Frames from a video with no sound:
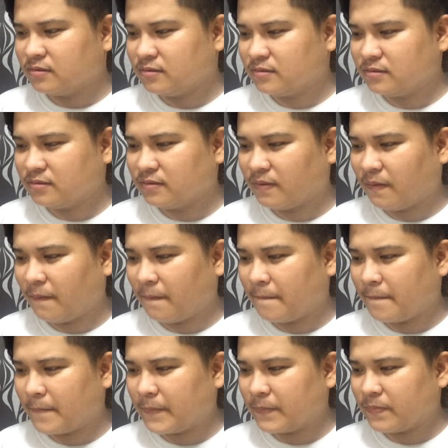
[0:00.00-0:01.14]

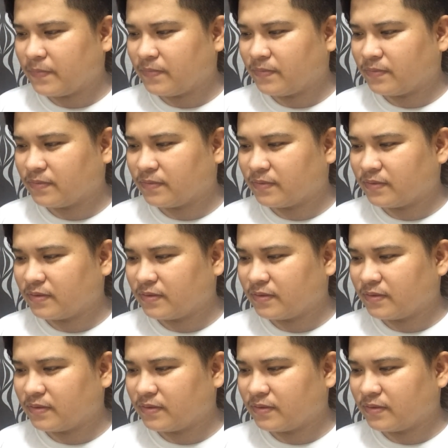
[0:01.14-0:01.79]
No one is speaking in this clip.